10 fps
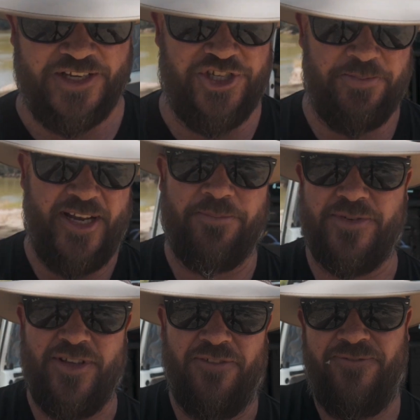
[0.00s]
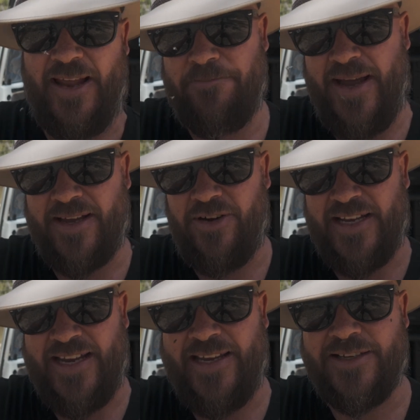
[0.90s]
They shipped it up as like flat pack
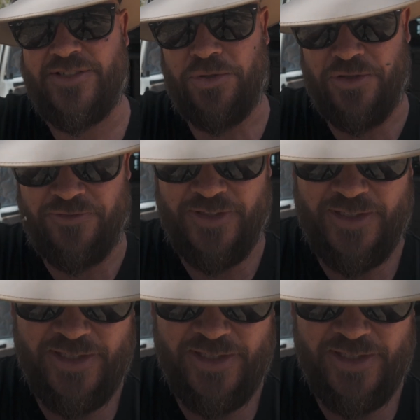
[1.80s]
IKEA sort of